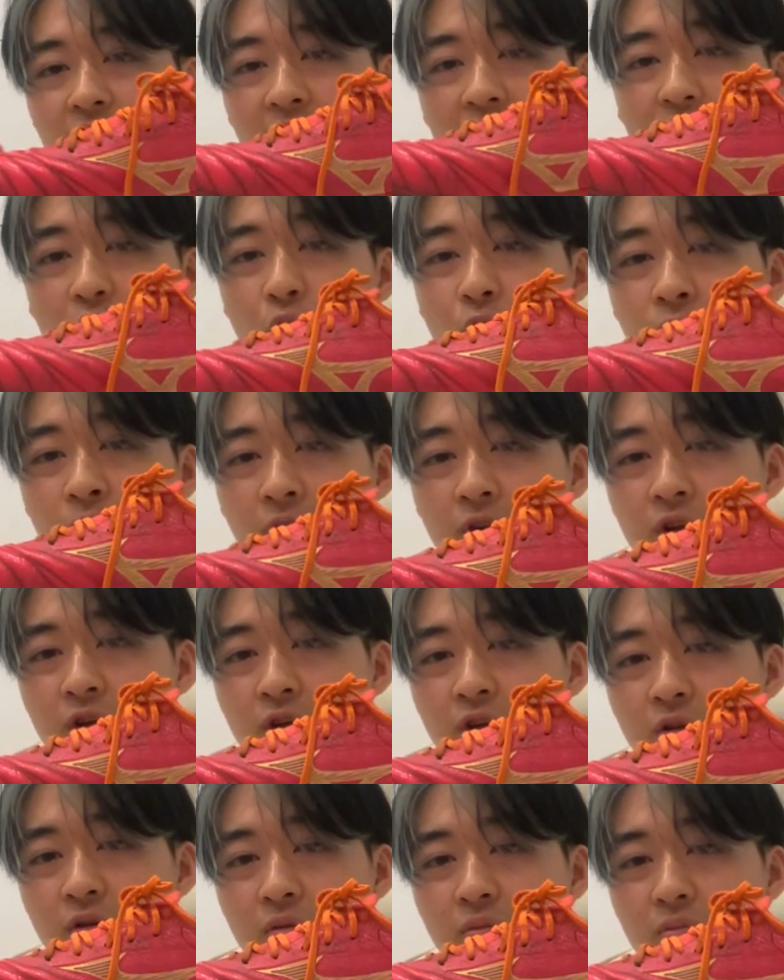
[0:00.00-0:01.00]
they offer
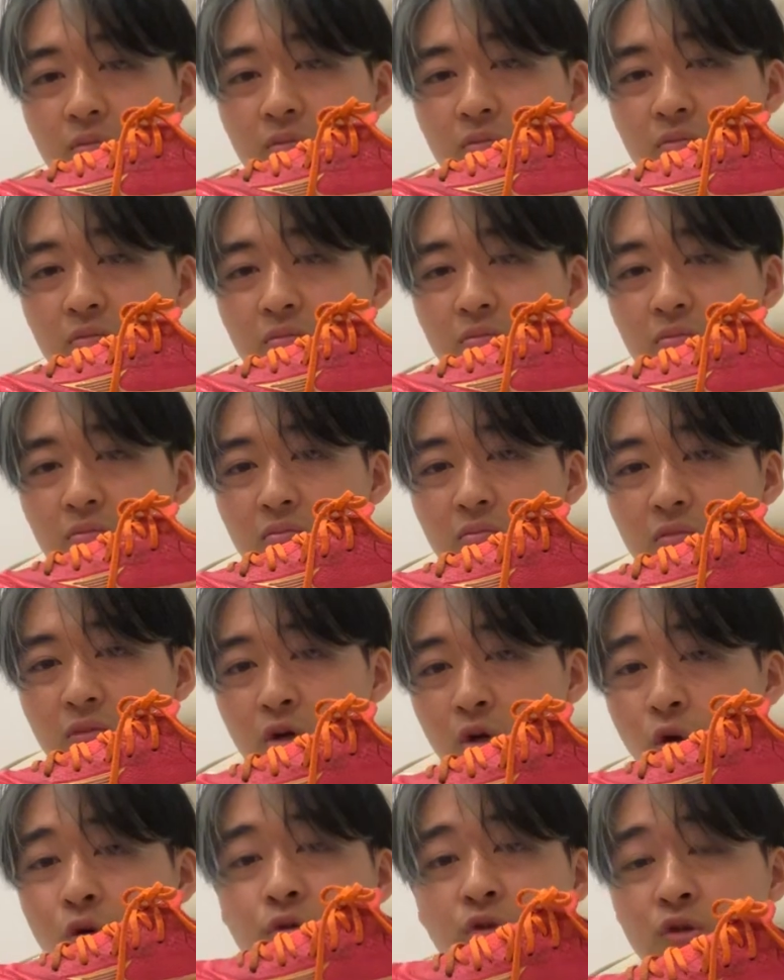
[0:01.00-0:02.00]
you
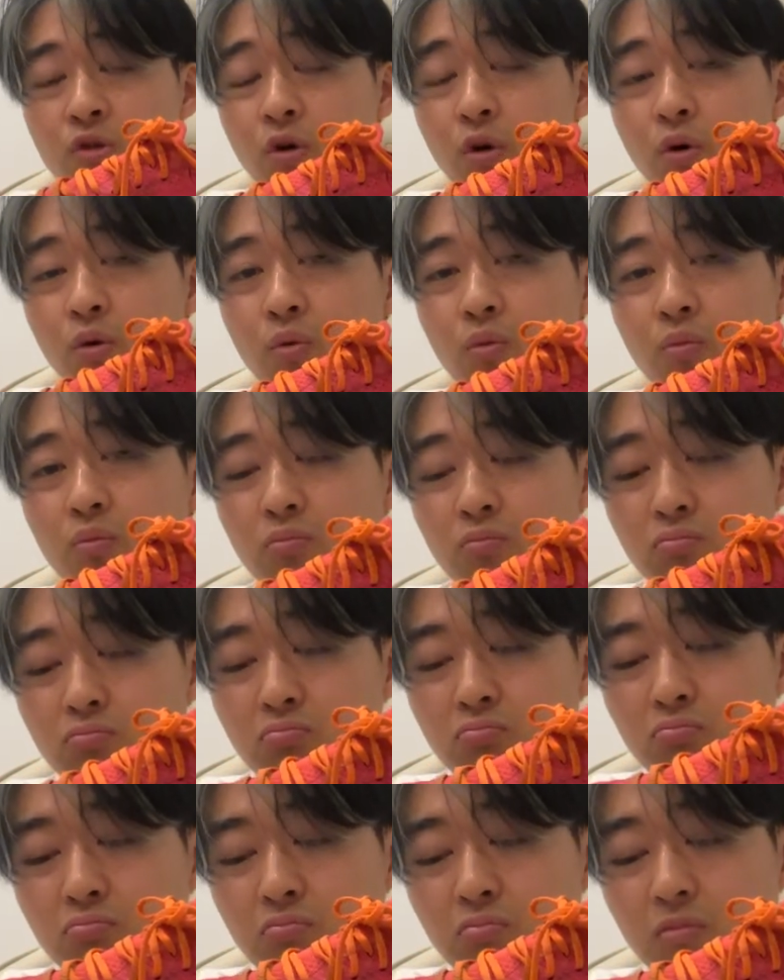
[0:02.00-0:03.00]
control
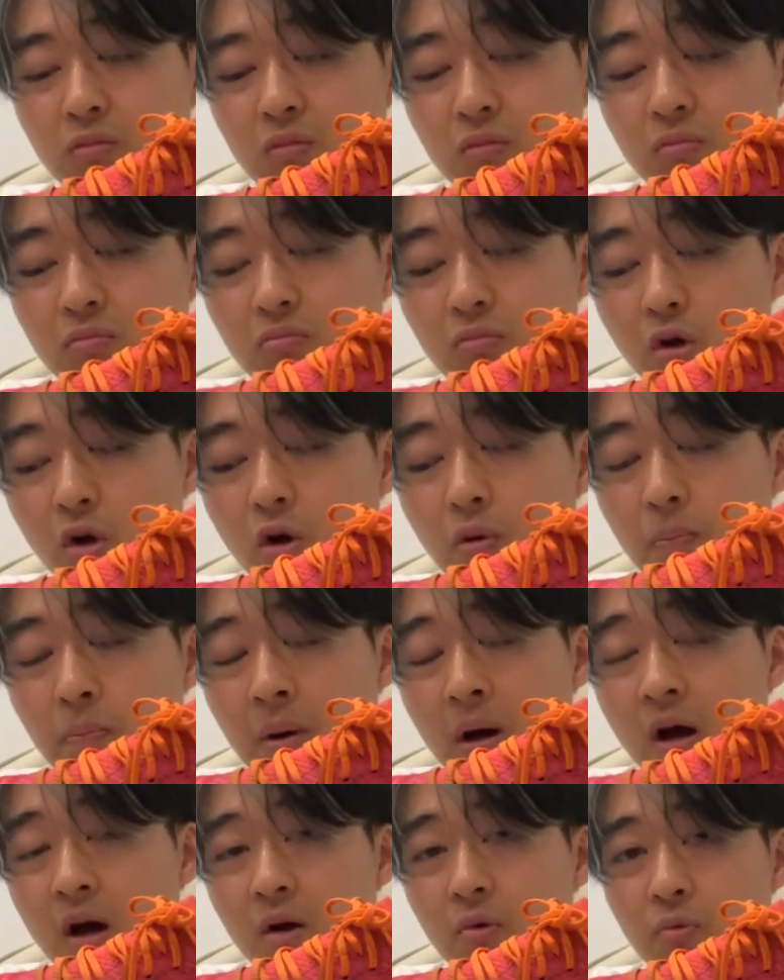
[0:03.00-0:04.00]
on
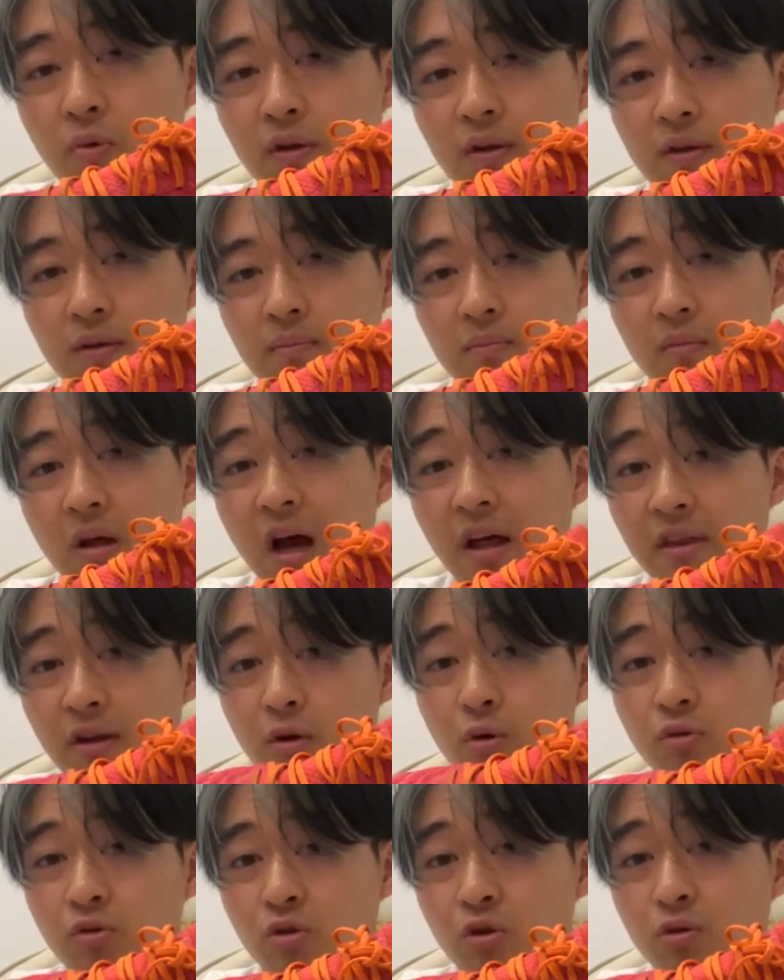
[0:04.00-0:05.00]
par with other
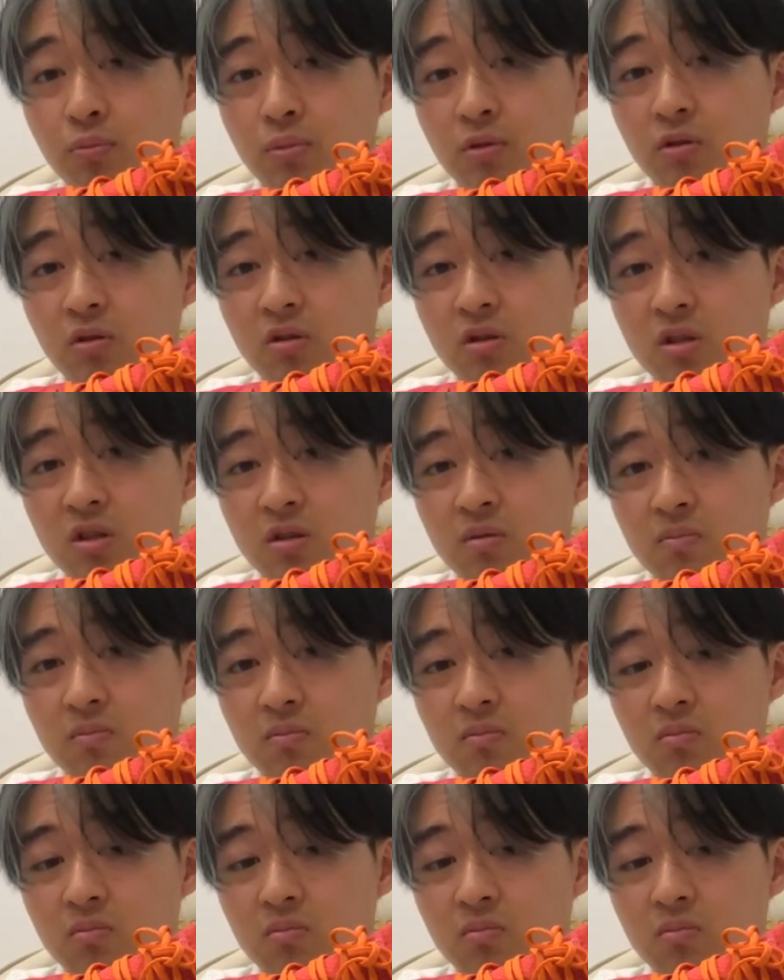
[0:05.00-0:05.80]
control boots.